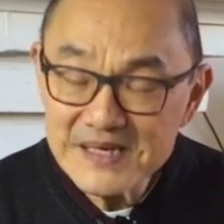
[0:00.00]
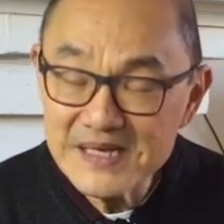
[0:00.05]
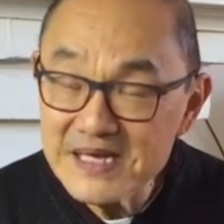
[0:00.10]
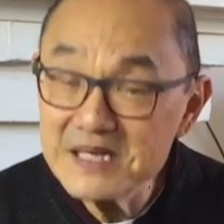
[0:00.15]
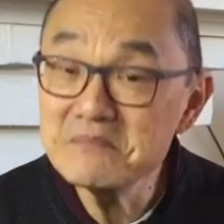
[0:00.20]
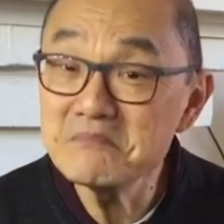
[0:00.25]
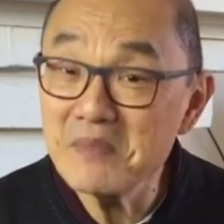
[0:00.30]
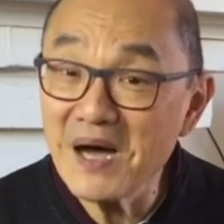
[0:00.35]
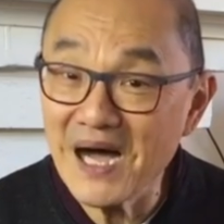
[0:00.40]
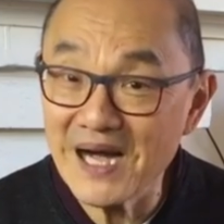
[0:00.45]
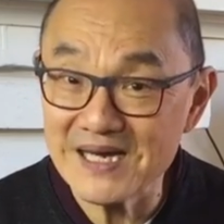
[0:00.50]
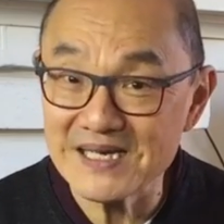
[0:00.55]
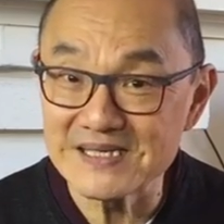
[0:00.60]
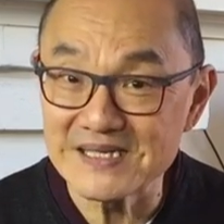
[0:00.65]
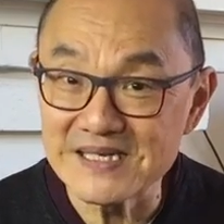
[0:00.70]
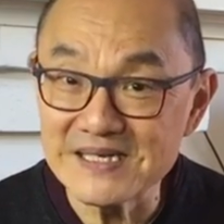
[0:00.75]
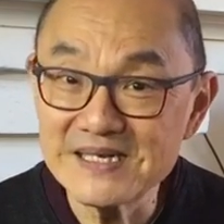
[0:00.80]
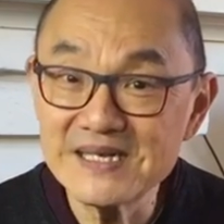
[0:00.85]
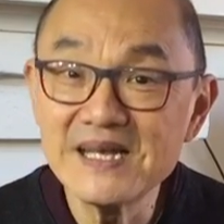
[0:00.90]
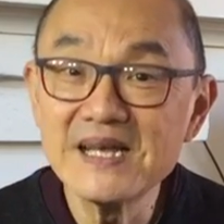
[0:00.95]
in
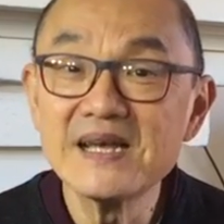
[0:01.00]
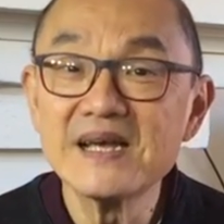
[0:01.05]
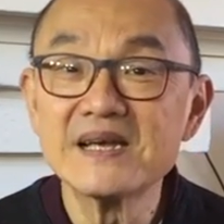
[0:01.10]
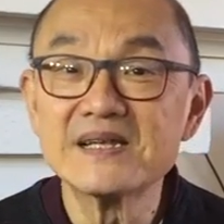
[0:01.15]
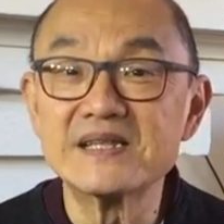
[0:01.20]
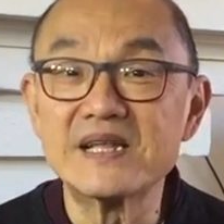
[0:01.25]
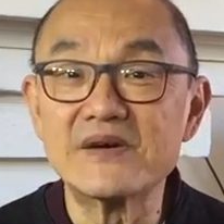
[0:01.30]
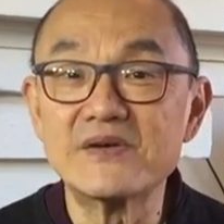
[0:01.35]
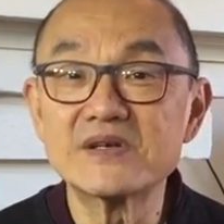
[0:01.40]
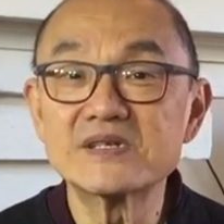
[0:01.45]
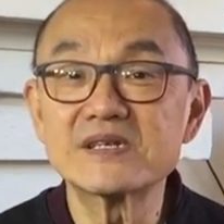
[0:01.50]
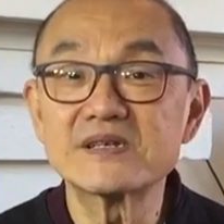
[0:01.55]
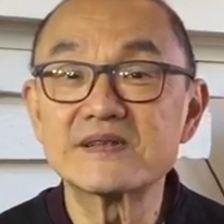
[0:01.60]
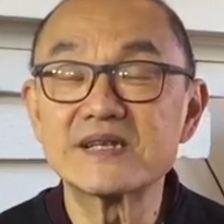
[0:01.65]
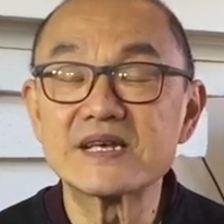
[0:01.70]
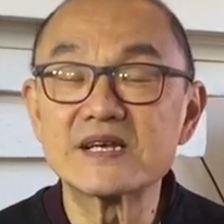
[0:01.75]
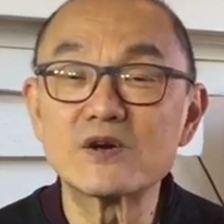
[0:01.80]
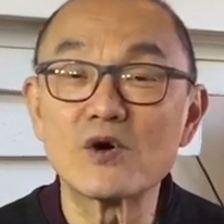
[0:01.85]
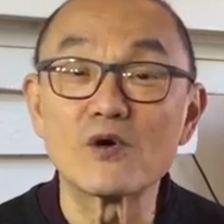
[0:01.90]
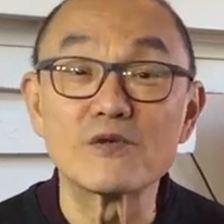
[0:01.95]
marketing, there is a
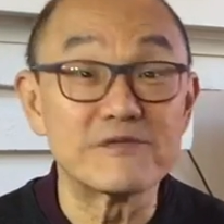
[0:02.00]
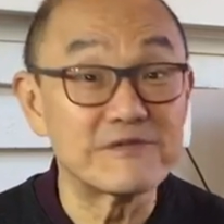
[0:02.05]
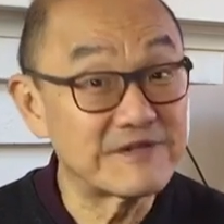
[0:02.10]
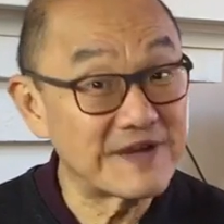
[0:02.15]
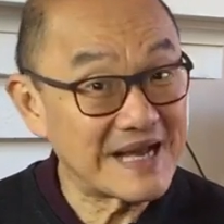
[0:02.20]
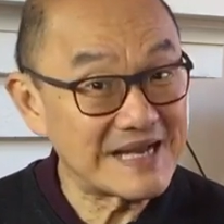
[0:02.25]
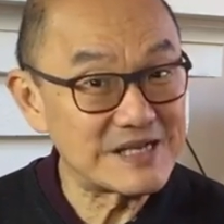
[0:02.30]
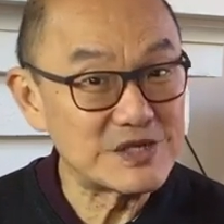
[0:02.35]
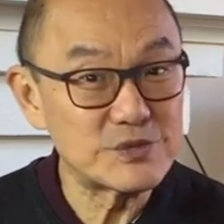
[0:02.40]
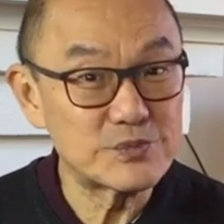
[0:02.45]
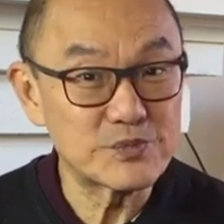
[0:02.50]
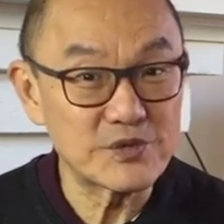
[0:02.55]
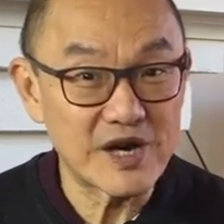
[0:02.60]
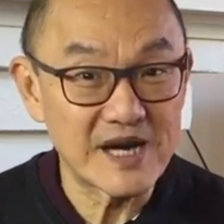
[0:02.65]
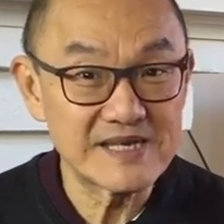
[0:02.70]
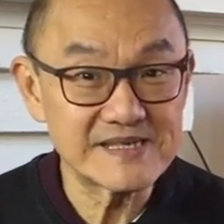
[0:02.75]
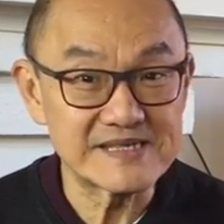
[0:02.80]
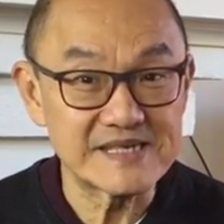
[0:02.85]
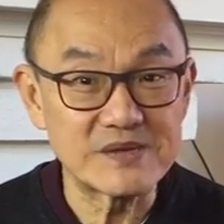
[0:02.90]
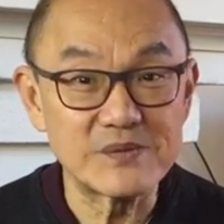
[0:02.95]
thing called value
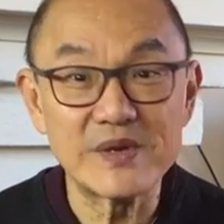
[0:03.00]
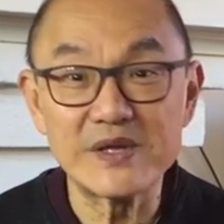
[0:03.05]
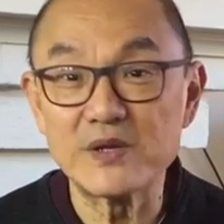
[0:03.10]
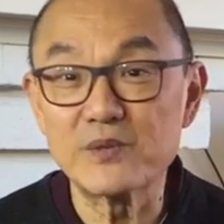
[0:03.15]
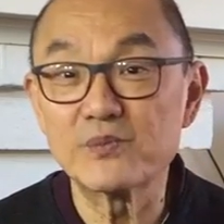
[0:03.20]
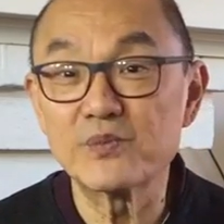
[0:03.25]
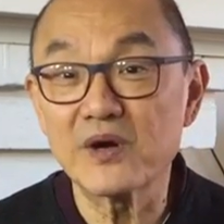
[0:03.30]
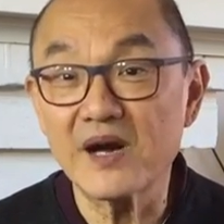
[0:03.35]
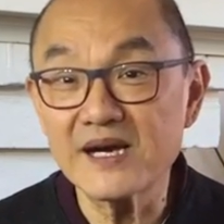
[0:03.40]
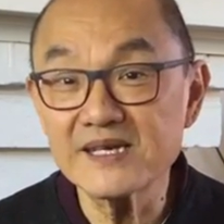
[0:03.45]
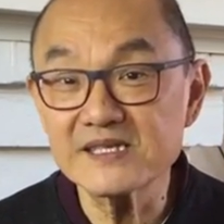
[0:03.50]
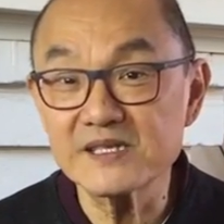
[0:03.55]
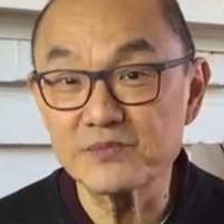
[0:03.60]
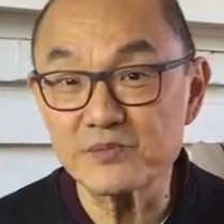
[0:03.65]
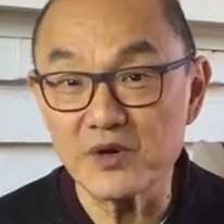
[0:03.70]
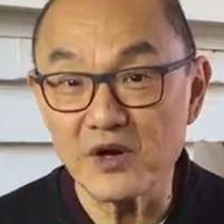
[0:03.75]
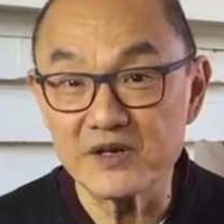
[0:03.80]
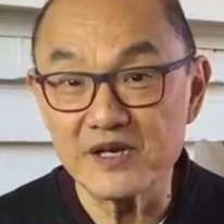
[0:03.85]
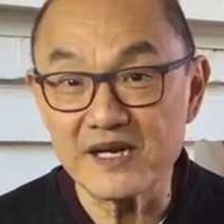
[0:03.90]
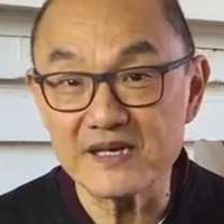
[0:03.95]
pricing where you price a
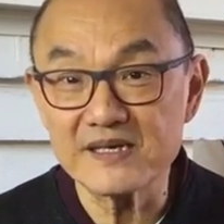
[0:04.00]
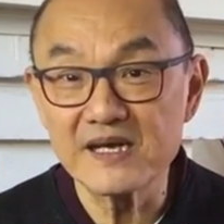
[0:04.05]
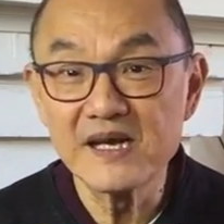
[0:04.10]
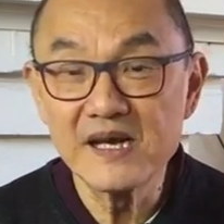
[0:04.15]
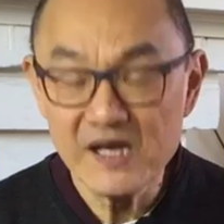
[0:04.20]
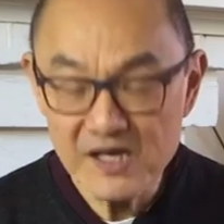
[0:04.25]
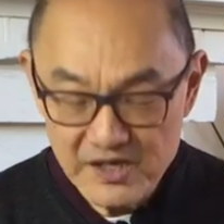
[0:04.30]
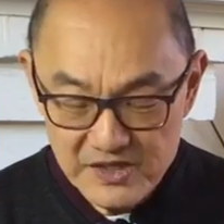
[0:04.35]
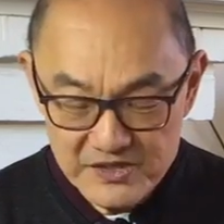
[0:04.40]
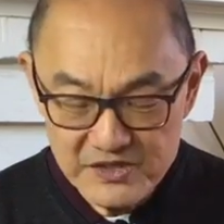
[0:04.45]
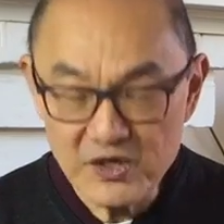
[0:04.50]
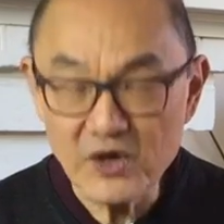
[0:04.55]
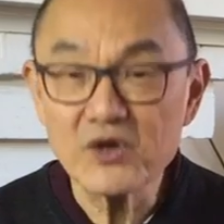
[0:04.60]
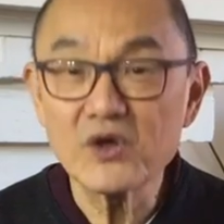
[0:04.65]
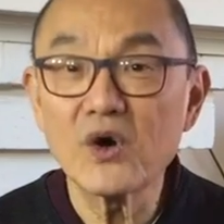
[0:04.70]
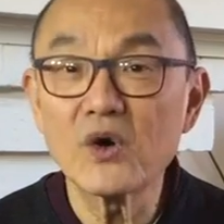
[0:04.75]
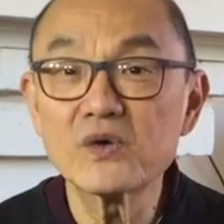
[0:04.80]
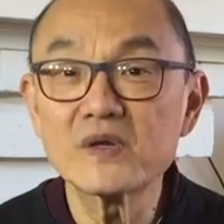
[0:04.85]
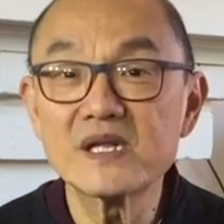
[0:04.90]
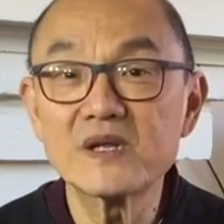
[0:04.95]
product not
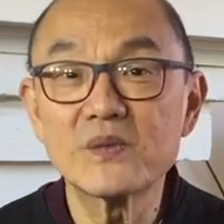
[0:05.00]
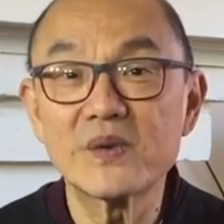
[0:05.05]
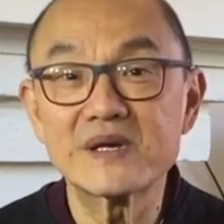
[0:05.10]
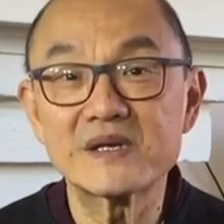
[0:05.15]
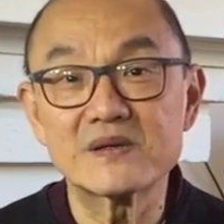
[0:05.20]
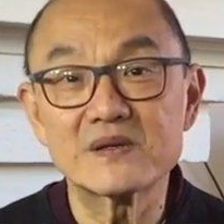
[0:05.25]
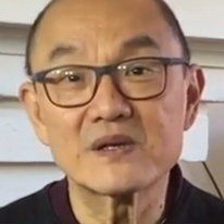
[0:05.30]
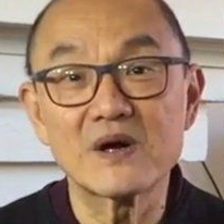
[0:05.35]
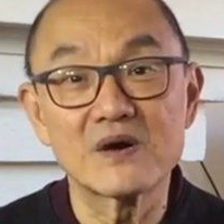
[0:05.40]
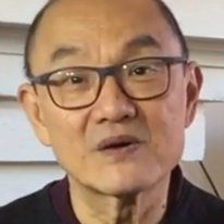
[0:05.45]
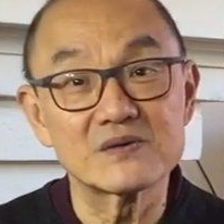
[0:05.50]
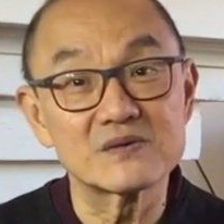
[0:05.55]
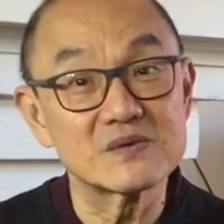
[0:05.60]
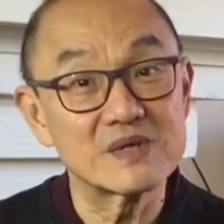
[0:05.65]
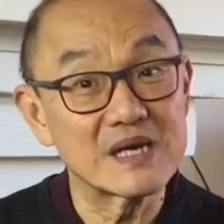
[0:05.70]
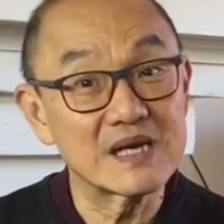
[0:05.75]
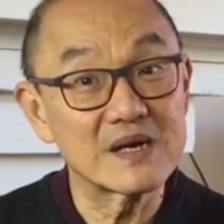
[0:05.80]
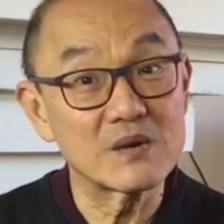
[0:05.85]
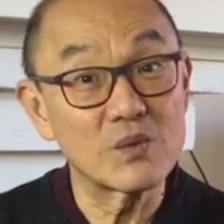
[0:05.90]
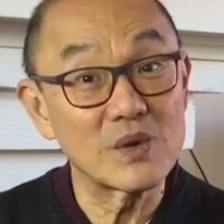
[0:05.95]
only on,
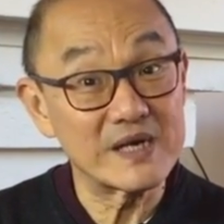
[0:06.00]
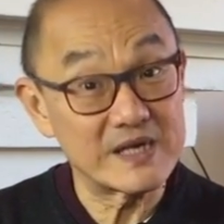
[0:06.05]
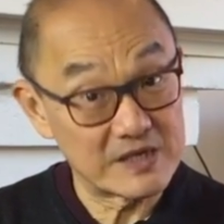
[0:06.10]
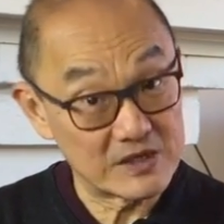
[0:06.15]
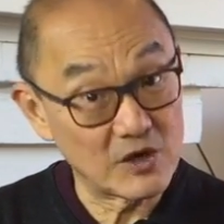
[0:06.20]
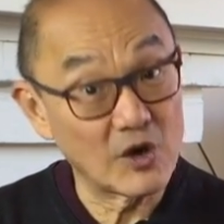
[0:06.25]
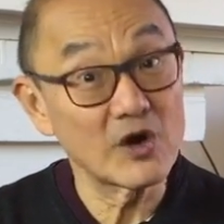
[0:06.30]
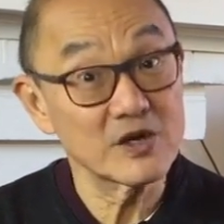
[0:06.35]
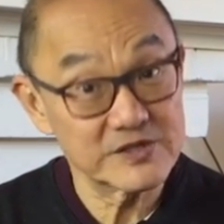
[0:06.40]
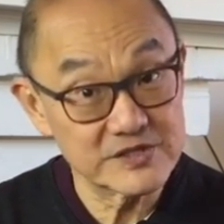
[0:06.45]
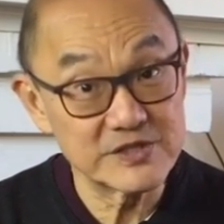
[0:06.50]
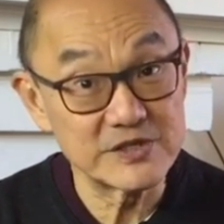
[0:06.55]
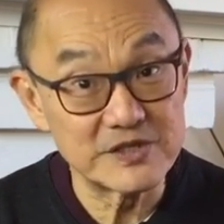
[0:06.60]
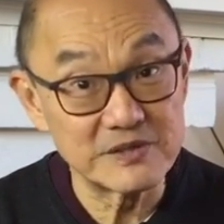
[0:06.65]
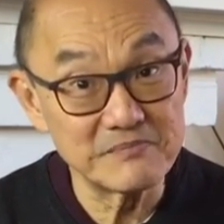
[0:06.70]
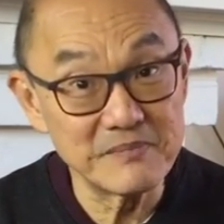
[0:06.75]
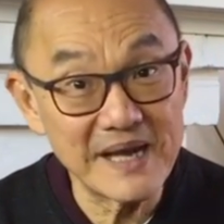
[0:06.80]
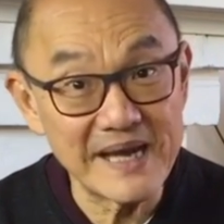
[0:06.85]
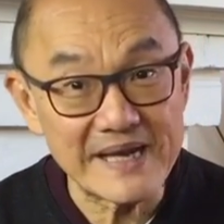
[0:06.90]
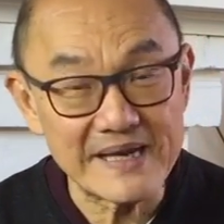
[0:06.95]
on uh, what it costs you
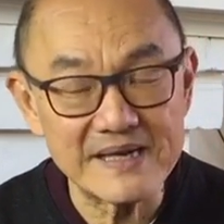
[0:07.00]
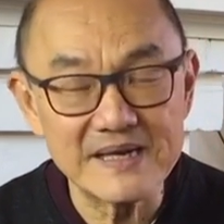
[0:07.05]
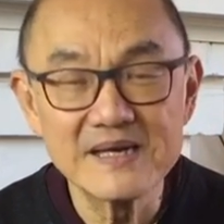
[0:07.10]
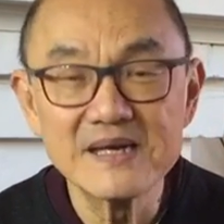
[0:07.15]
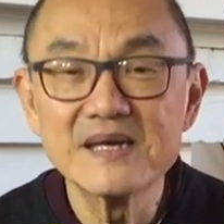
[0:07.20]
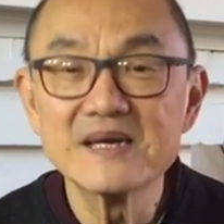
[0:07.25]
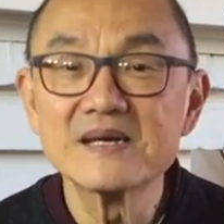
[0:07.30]
to make,